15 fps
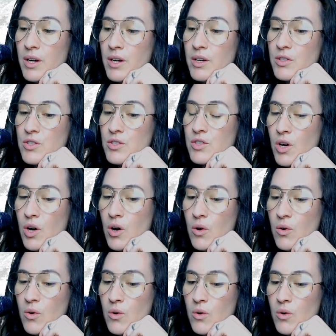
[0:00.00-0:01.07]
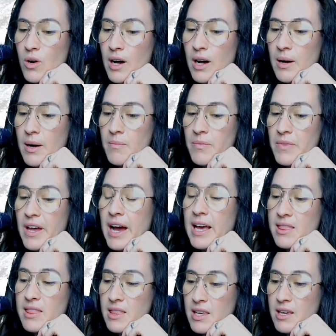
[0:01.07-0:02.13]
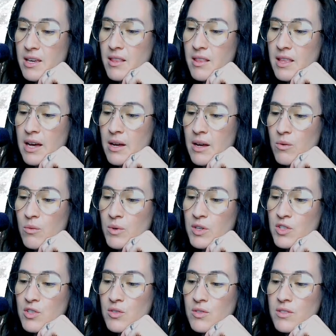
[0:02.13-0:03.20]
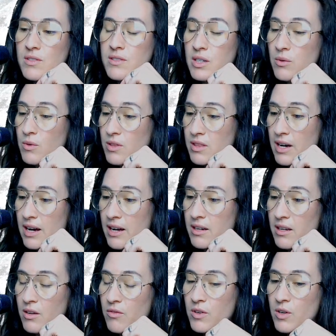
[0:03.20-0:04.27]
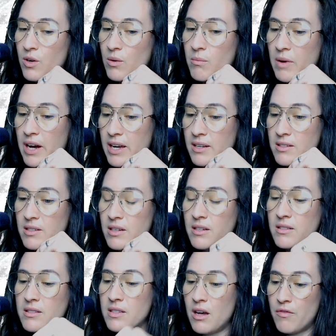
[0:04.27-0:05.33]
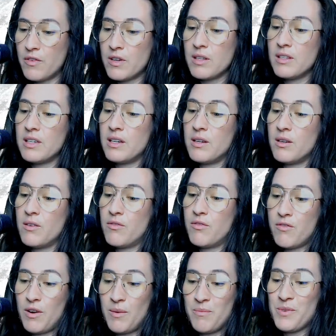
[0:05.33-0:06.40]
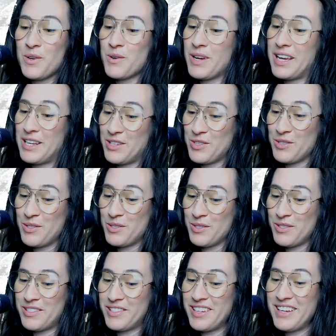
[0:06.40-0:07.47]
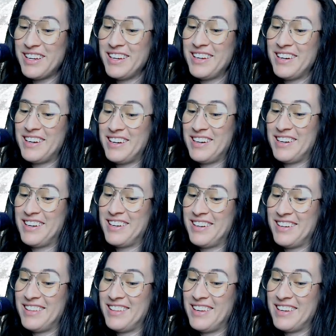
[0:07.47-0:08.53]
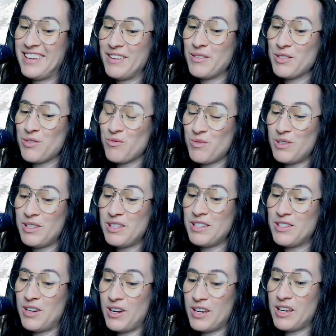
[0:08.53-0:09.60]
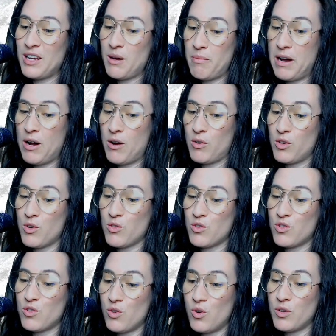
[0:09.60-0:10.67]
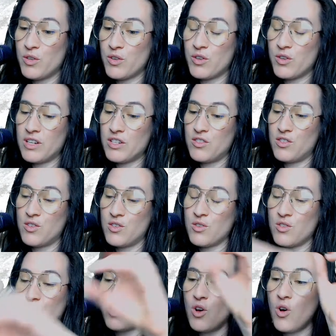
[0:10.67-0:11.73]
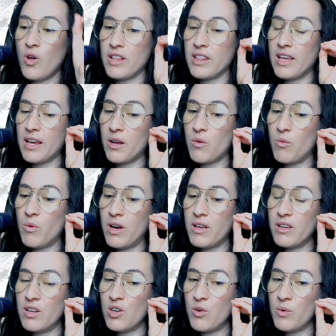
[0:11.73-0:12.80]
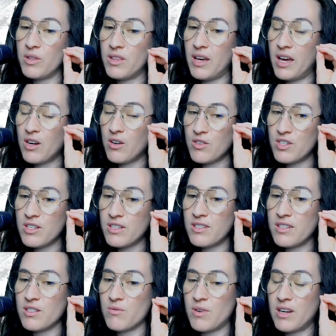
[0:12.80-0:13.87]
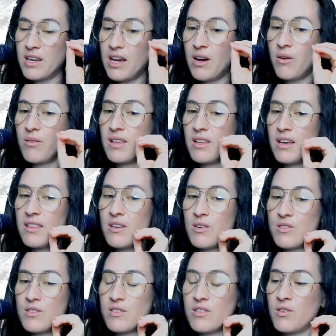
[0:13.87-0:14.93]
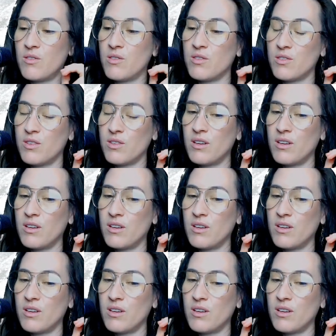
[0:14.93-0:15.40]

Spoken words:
So I think that we should stick with that, if you don't mind. Definitely from your angels. And it was really talking about your soul and your connection to your soul and like what, you know, what the energies is right now. And that there's, you know, there's